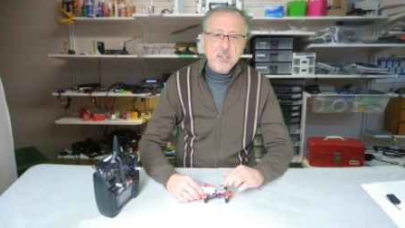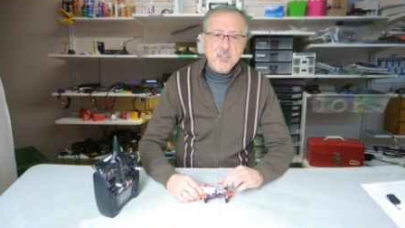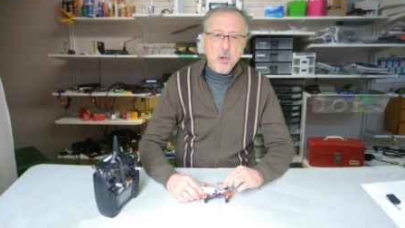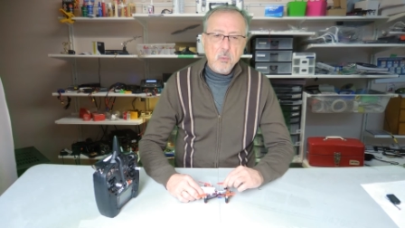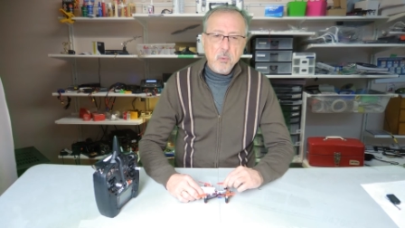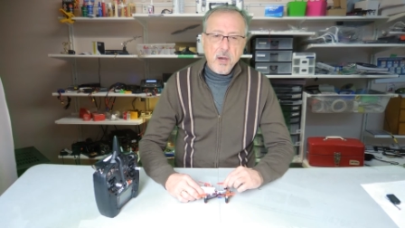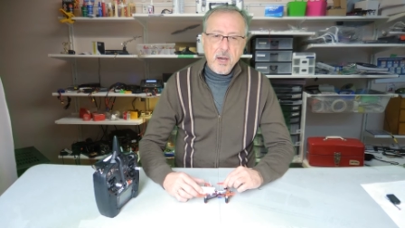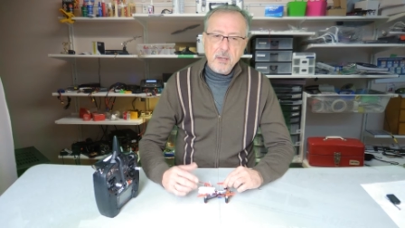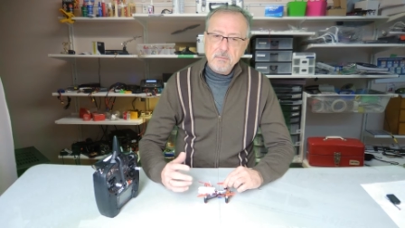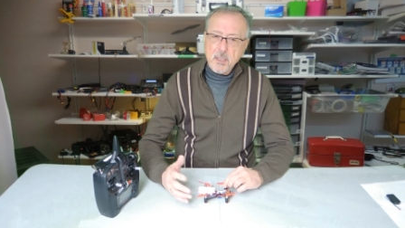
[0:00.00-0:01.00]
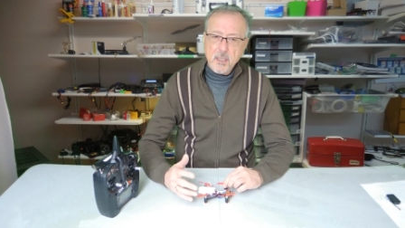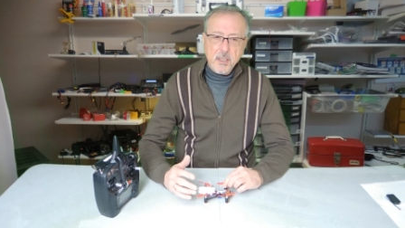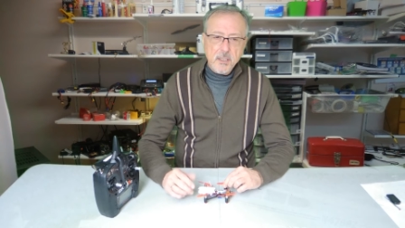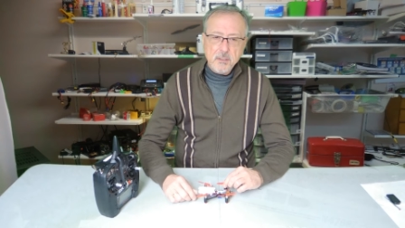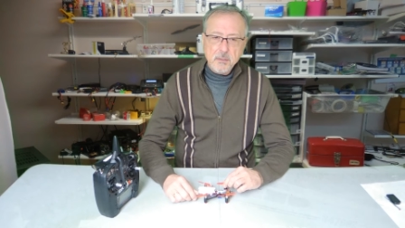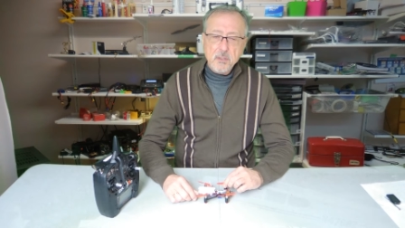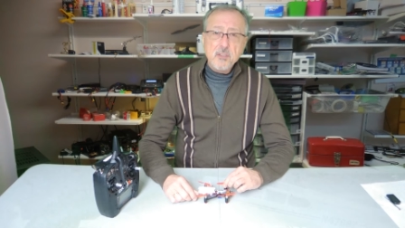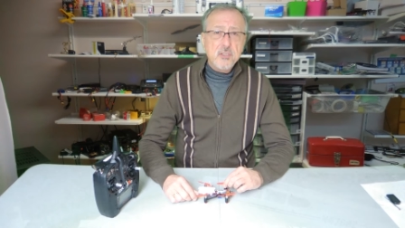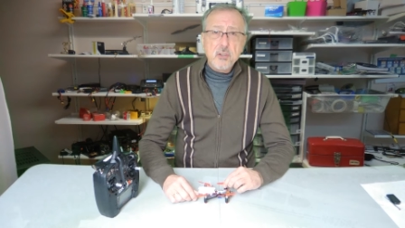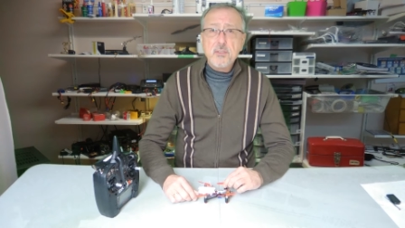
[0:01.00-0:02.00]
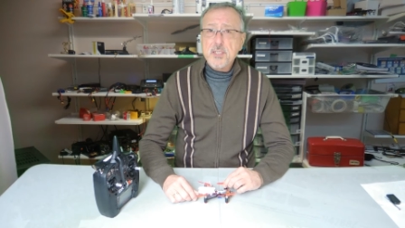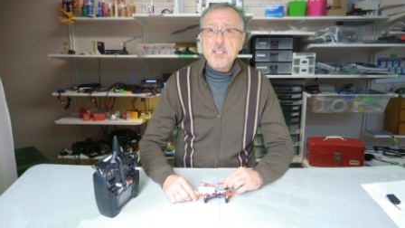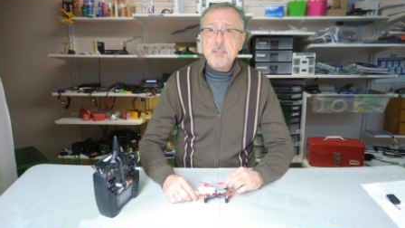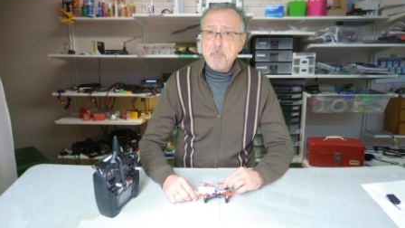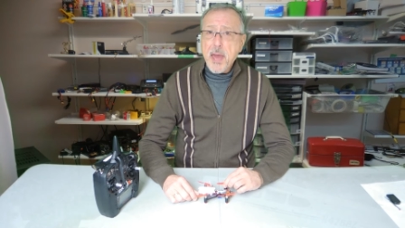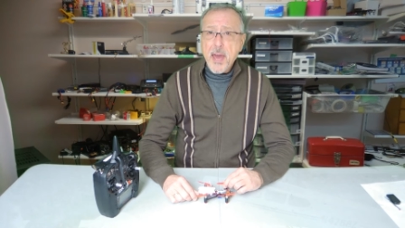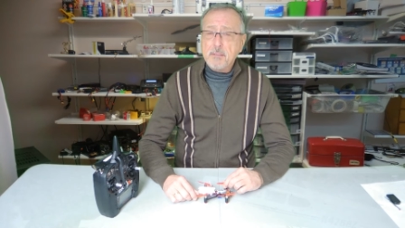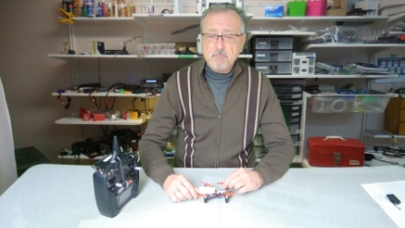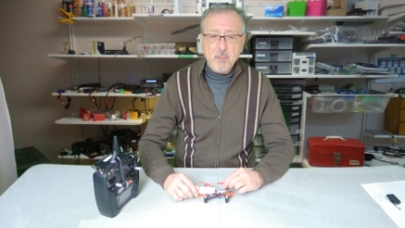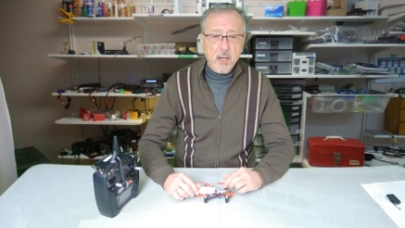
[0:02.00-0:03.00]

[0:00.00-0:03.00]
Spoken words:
So service isn't bad.